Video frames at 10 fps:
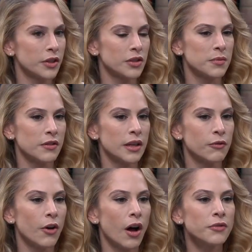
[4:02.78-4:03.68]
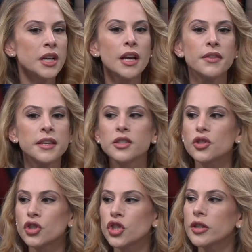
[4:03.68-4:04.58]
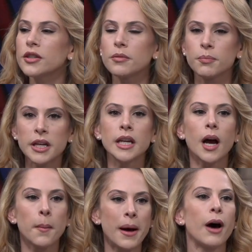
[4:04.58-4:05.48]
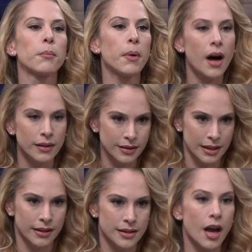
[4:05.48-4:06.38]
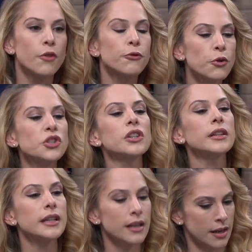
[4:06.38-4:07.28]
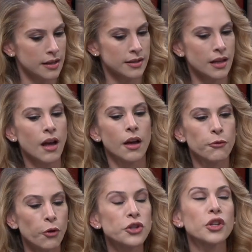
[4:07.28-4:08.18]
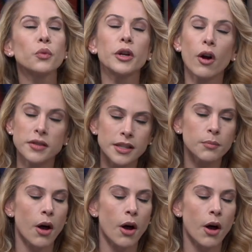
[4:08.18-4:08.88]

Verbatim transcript: victims involved. Yeah. This shouldn't be about politics. Unfortunately, it is. Unfortunately, we are seeing